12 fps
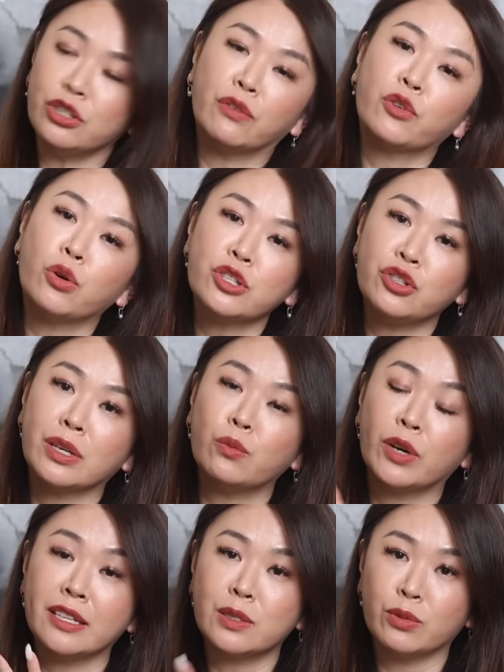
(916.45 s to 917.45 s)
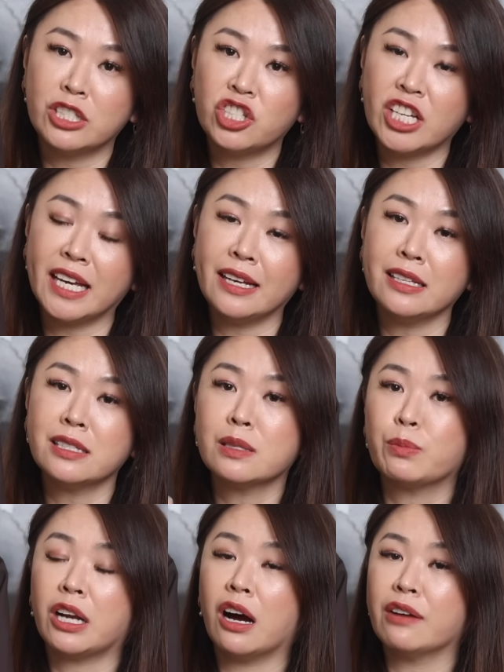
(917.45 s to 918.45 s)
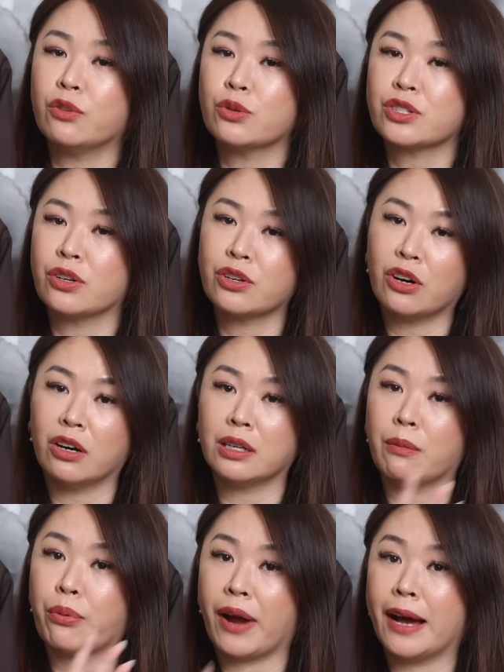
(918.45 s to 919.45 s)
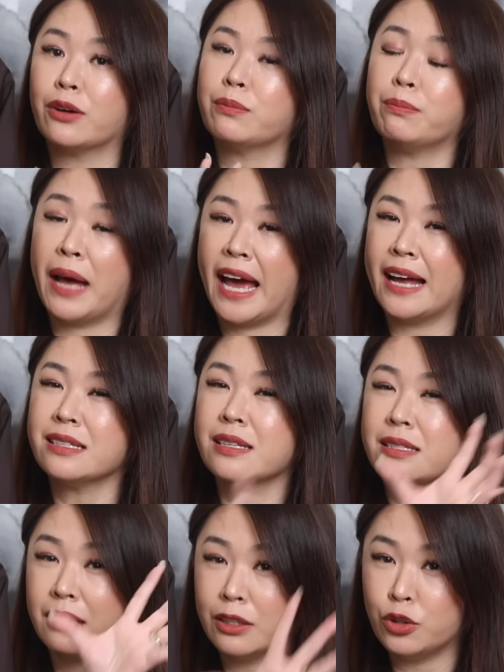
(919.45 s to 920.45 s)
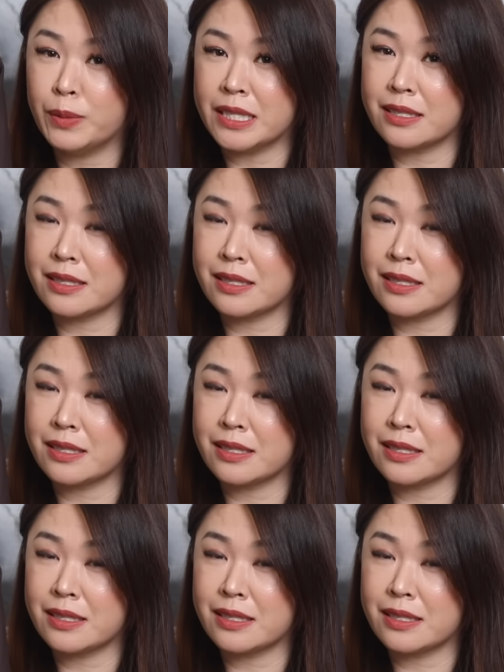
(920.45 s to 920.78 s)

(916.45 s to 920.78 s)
Of course, you can wear this with jeans, but I've also got brown pants that's a little bit